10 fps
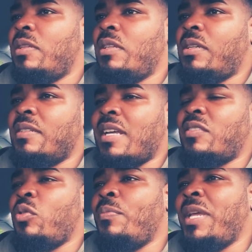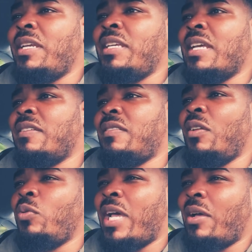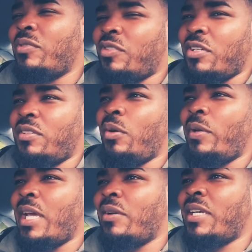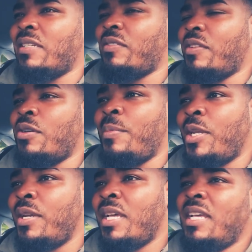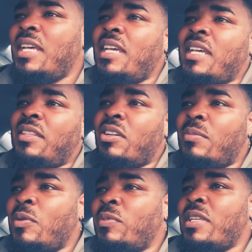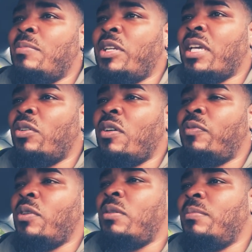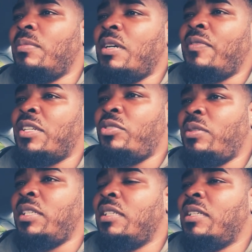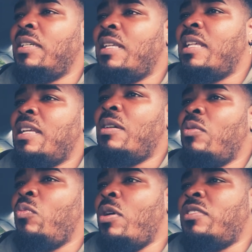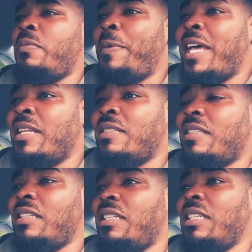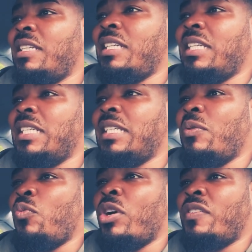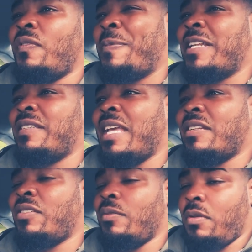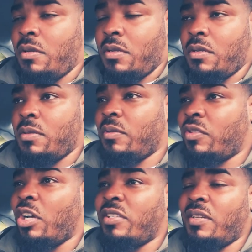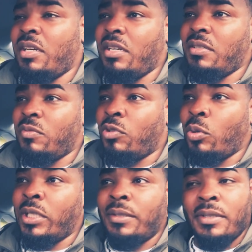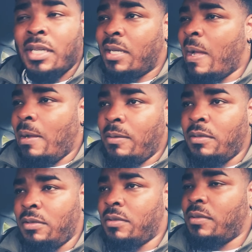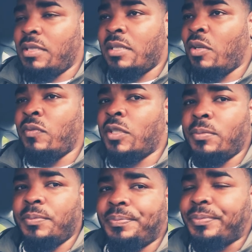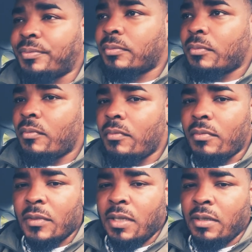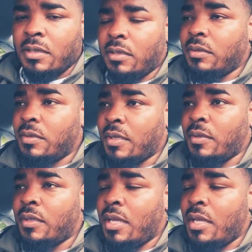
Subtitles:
Because I saw Manny start slowing down against Thurman, and Thurman was able to get off on him eventually. With Spence, once Spence starts rolling, it's over. You know, so